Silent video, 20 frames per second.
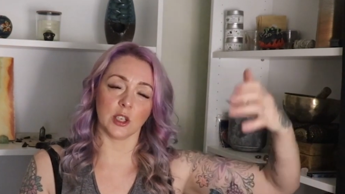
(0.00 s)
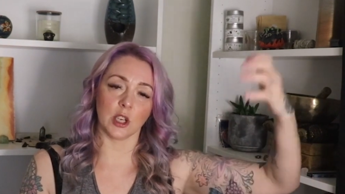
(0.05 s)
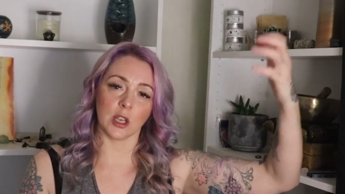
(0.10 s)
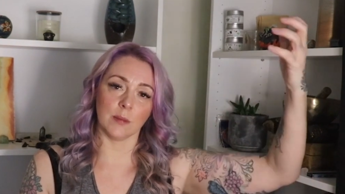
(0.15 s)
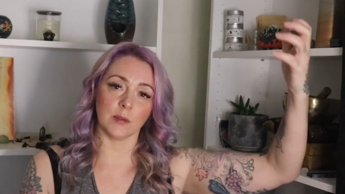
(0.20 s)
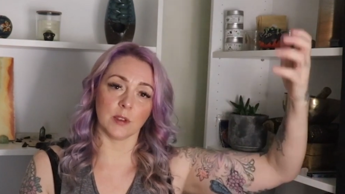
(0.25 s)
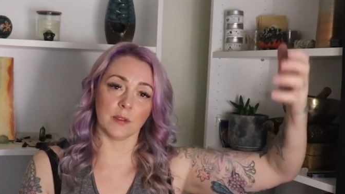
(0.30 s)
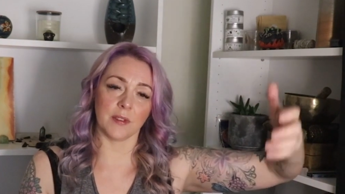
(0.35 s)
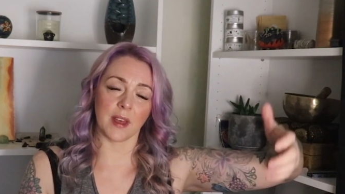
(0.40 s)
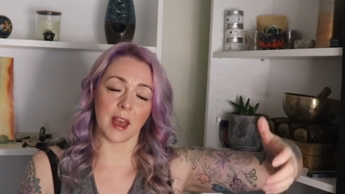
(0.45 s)

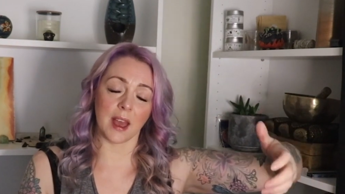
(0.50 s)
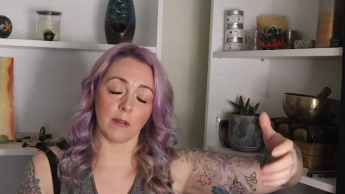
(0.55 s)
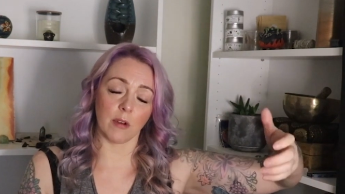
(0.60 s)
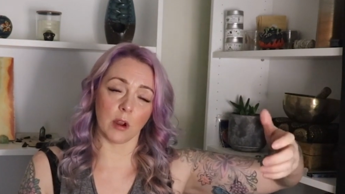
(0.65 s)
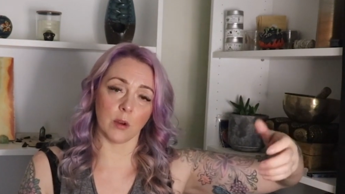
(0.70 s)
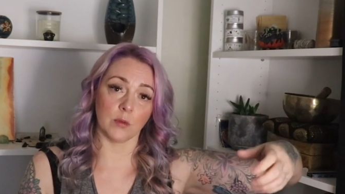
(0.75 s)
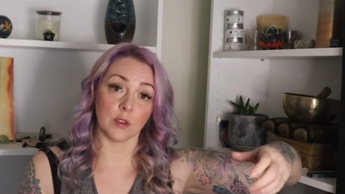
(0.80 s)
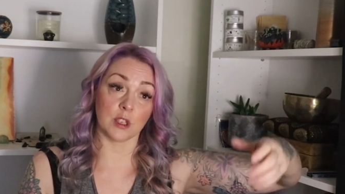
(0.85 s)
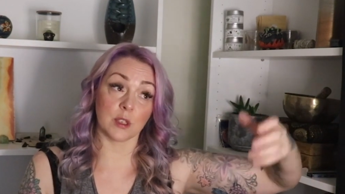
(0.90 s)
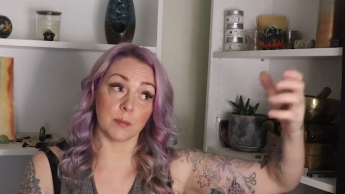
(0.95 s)
terms of their
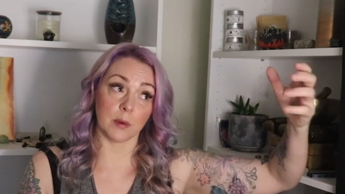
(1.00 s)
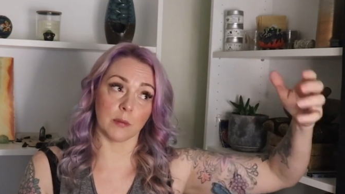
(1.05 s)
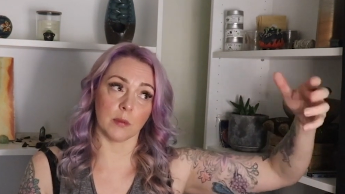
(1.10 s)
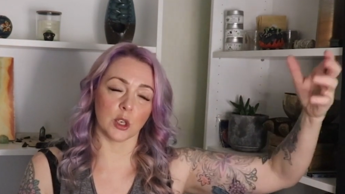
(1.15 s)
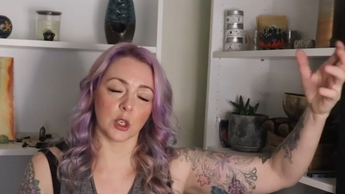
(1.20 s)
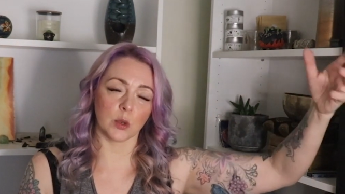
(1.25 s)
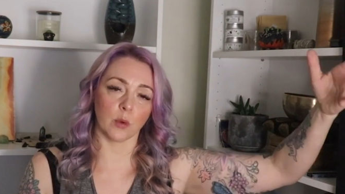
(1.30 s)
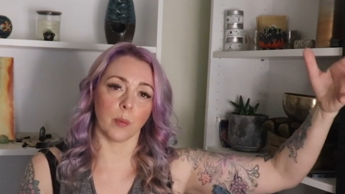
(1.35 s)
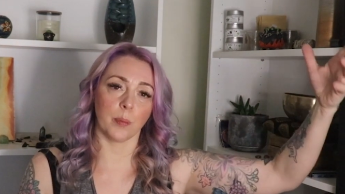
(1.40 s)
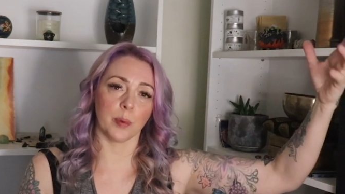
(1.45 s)
own
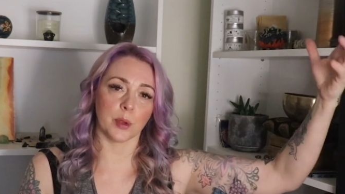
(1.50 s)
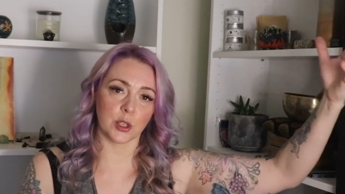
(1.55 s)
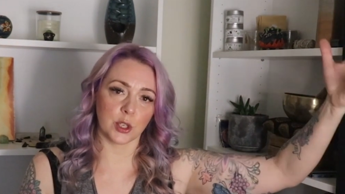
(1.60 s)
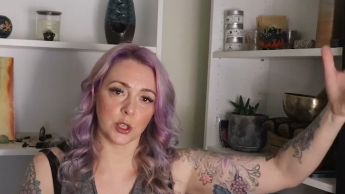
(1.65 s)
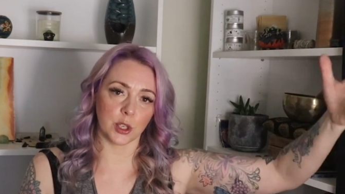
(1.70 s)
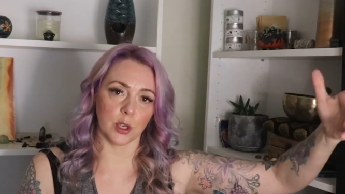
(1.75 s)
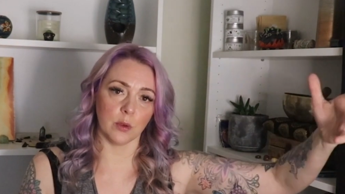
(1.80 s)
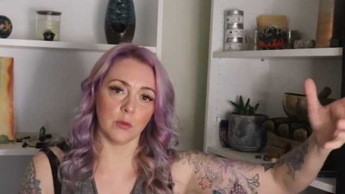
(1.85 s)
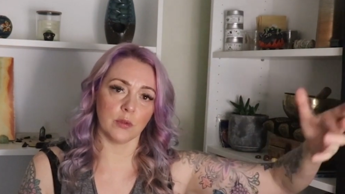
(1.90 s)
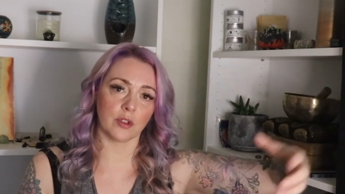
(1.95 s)
spiritual
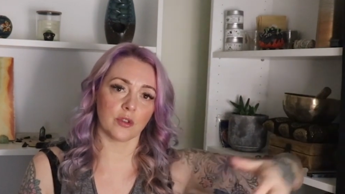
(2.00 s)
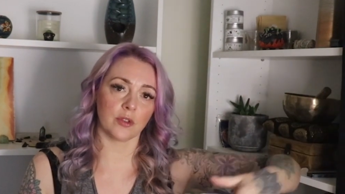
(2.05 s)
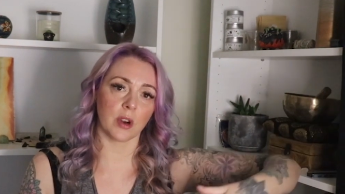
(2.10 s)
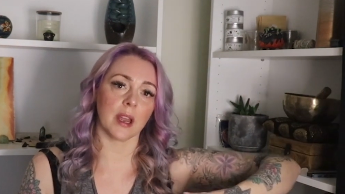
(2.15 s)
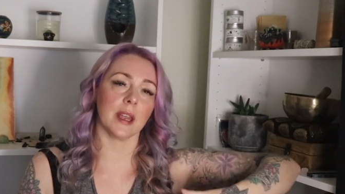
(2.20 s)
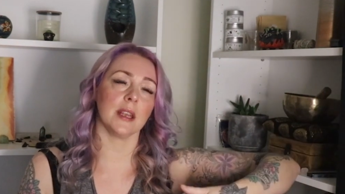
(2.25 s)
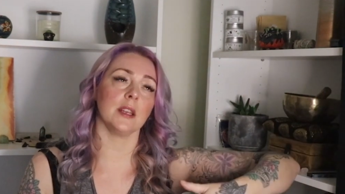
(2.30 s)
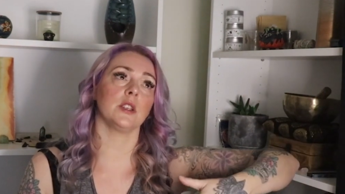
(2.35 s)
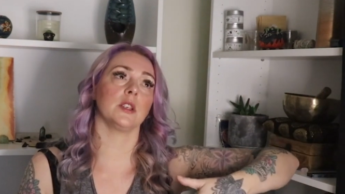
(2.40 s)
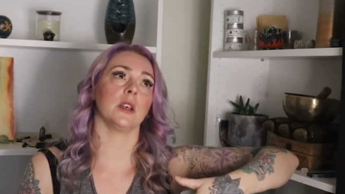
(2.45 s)
pursuit,
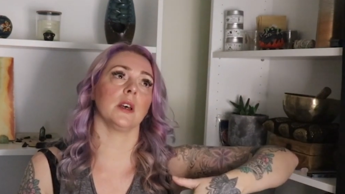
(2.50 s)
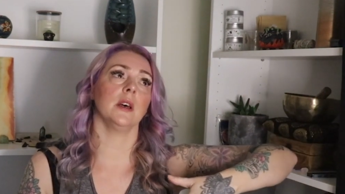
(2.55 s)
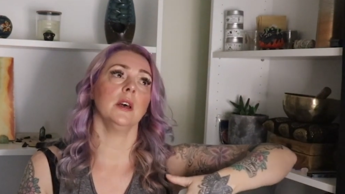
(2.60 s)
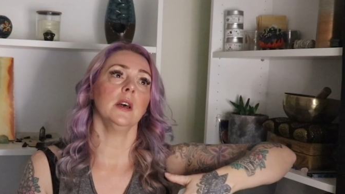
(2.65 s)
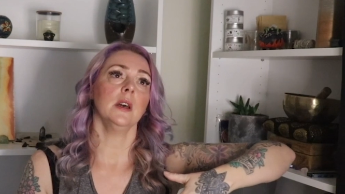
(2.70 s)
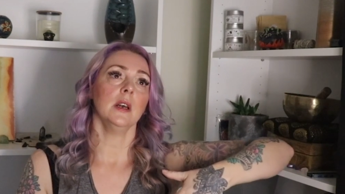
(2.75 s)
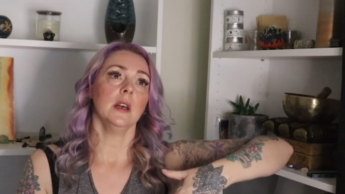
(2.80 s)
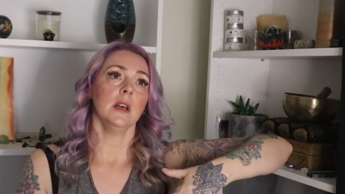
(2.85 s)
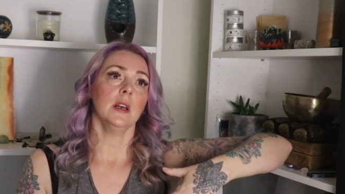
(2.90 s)
trying to